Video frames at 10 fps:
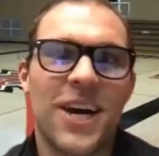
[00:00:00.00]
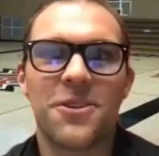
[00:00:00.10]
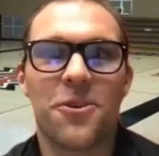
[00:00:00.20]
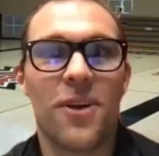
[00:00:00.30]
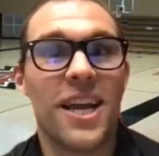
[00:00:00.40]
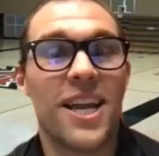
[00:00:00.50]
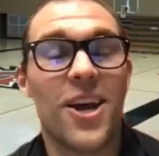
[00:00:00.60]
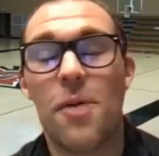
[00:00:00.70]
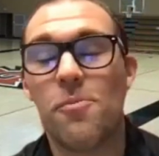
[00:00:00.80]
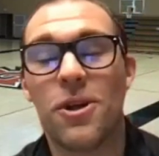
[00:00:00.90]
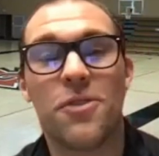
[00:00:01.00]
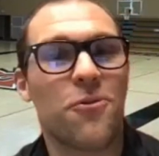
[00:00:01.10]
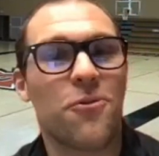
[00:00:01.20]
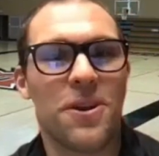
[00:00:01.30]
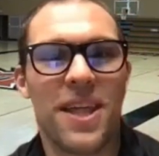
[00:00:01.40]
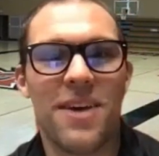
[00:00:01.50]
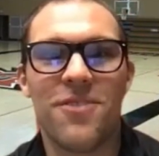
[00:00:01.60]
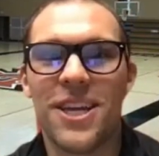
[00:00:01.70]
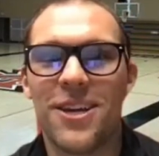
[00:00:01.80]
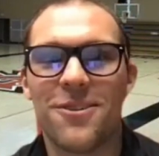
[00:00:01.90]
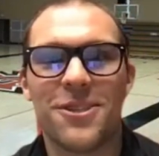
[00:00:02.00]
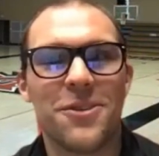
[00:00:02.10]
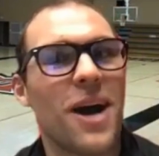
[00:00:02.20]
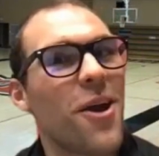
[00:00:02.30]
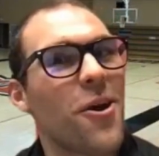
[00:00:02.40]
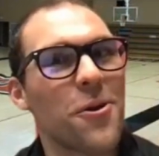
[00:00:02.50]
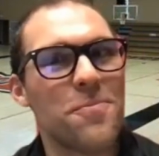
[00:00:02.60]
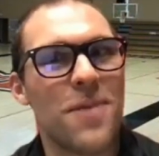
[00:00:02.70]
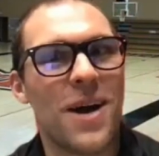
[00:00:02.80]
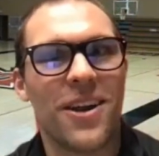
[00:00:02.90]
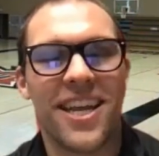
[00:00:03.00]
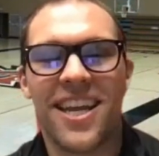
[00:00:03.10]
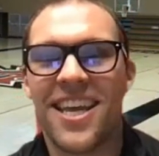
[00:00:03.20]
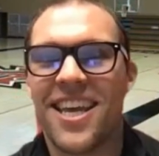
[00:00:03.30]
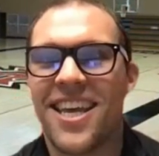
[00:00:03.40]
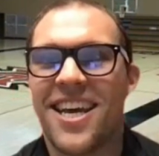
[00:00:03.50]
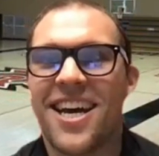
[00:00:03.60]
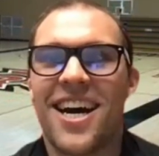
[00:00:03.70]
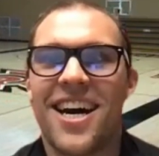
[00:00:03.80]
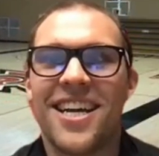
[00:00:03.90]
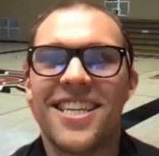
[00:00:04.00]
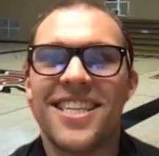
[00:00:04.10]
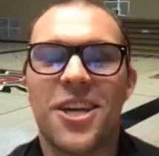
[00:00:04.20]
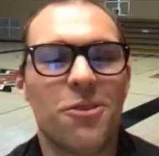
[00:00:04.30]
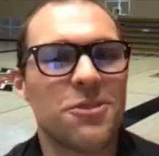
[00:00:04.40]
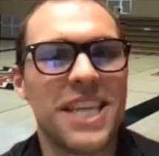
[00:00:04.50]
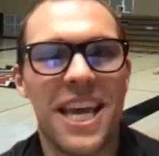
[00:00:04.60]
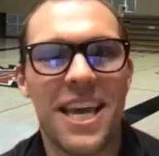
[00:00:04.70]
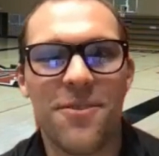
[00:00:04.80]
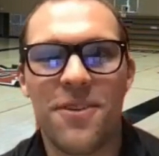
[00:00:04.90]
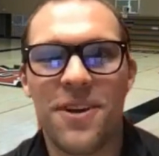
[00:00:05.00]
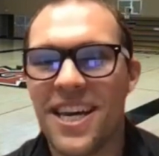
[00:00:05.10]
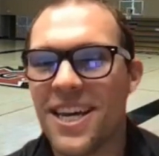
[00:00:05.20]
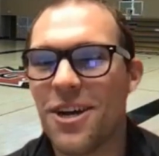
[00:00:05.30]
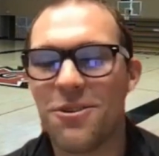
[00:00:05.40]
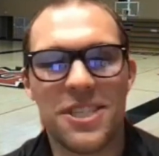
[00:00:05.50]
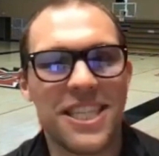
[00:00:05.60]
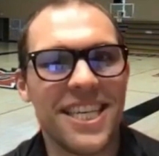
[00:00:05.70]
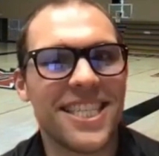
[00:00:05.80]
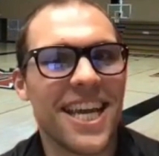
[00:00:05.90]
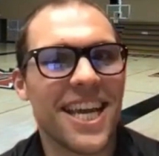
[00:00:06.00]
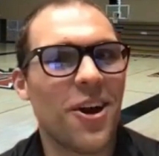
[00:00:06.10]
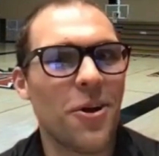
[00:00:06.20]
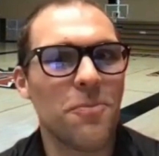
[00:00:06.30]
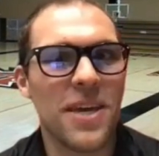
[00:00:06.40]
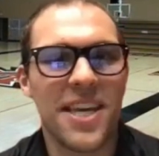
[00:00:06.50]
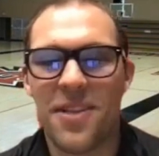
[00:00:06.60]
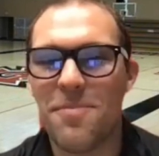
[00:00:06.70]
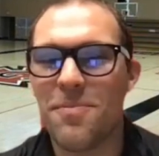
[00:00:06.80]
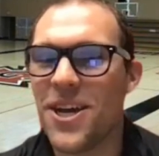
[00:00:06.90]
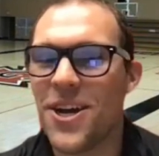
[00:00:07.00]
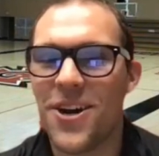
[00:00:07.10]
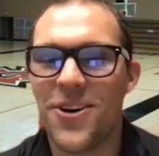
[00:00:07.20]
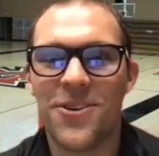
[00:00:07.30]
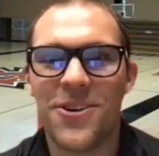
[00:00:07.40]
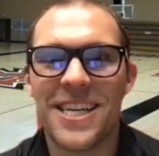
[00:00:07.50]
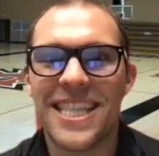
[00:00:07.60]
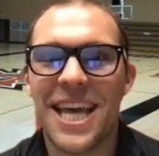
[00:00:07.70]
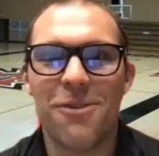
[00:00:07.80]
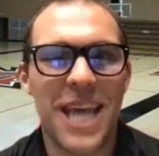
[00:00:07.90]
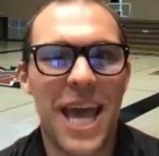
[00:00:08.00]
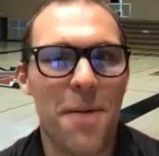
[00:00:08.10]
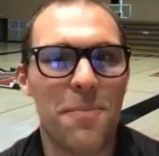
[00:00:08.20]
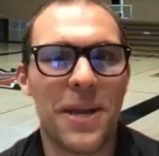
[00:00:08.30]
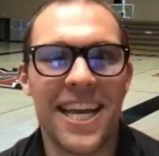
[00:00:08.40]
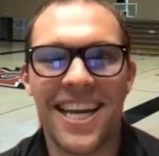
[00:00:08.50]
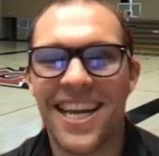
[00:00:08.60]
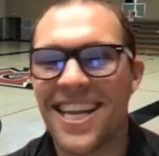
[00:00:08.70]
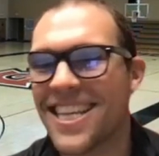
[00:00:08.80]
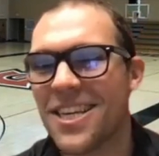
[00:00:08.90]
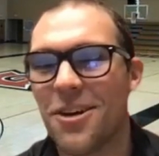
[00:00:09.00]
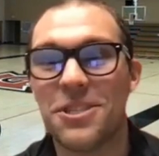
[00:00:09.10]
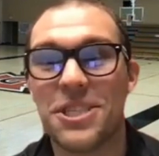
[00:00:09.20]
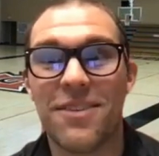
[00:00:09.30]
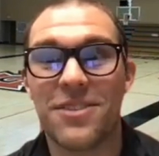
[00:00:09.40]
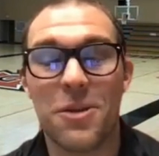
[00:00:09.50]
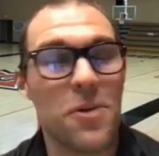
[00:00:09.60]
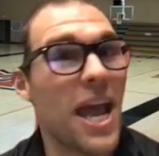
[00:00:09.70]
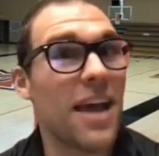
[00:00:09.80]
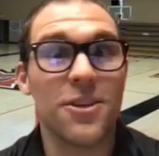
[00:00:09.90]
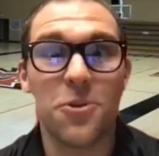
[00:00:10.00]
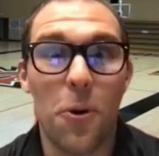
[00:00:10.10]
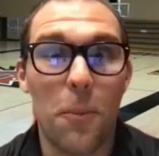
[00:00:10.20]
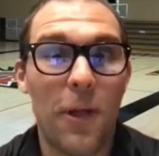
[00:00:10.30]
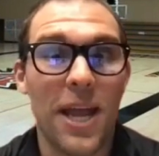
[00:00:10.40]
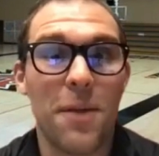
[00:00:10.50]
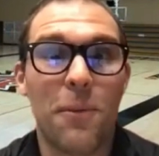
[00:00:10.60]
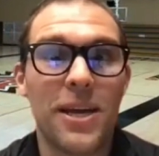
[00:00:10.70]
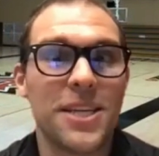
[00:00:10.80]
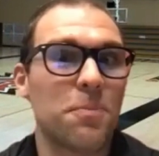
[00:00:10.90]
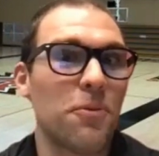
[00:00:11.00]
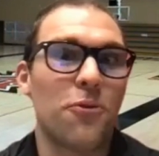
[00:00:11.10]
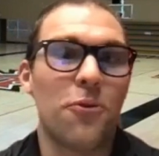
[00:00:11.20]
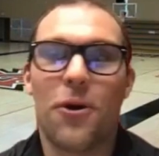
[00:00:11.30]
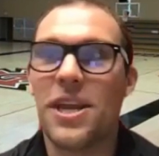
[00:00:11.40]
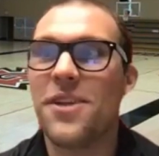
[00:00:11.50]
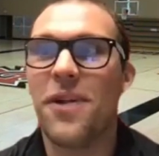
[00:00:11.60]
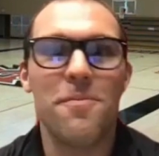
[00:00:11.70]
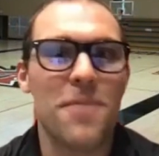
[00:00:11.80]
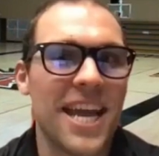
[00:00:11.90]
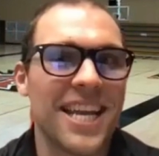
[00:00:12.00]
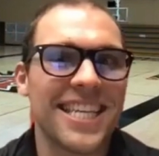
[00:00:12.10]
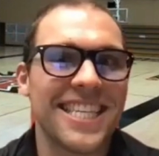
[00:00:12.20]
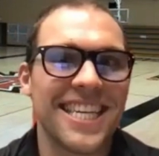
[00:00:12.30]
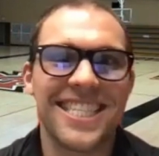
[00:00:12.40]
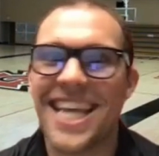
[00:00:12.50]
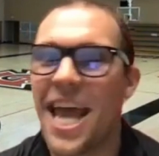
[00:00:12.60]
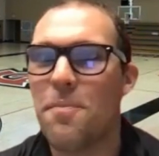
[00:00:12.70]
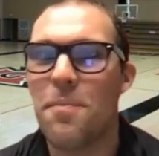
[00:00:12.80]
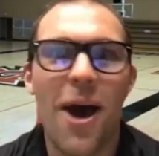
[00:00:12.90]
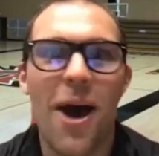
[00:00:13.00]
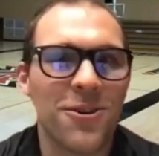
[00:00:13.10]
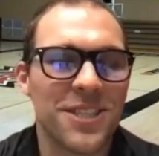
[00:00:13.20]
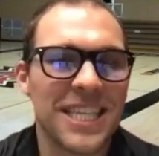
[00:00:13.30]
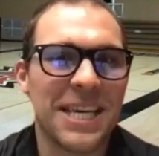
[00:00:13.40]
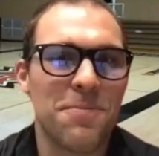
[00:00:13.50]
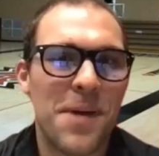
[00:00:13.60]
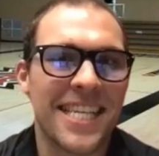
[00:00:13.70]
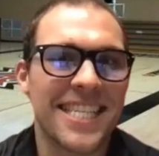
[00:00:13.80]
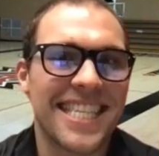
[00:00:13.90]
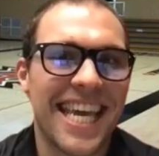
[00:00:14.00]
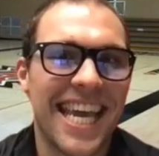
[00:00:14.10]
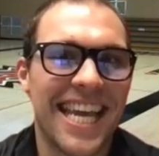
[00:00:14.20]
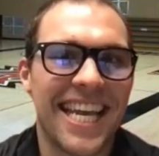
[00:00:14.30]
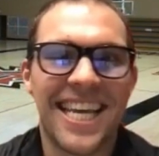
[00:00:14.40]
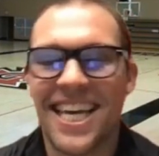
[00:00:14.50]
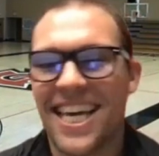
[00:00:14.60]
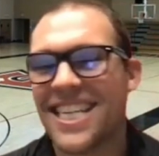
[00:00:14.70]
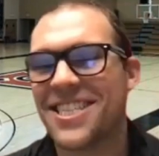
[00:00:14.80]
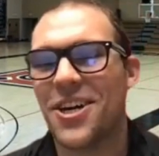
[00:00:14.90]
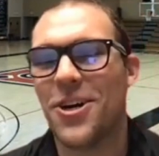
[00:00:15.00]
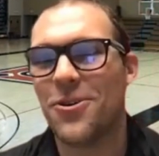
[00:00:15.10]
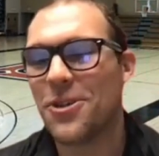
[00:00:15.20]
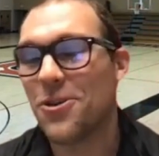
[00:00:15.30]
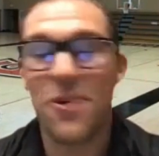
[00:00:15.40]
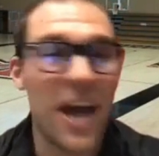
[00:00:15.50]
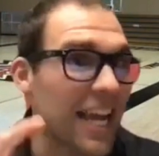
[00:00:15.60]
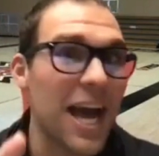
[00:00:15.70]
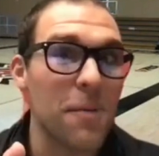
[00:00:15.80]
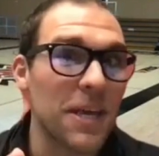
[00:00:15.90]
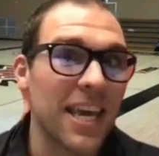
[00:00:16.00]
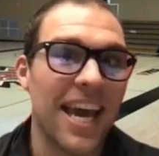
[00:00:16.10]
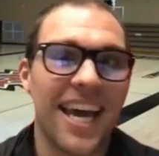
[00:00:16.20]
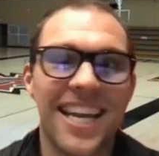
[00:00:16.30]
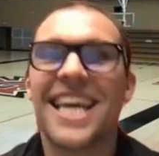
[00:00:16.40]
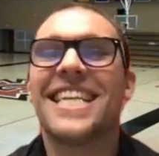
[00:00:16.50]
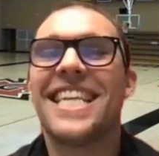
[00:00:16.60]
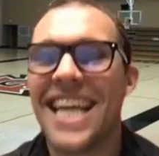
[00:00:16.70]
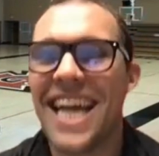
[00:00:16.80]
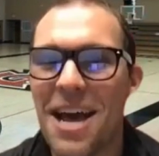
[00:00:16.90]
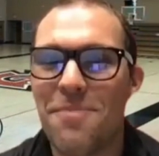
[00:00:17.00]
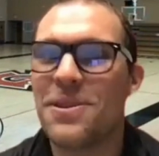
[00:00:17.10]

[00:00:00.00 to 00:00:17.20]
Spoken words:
That's great. No, I'm looking forward to that video too. I heard about it. Coach Dave, Coach DJ called me, let me know that was happening. Coach Dave said we had this whole plan in place before Eli Manning did his Chad Powers thing at Penn State. So you're not a copycat. That did happen.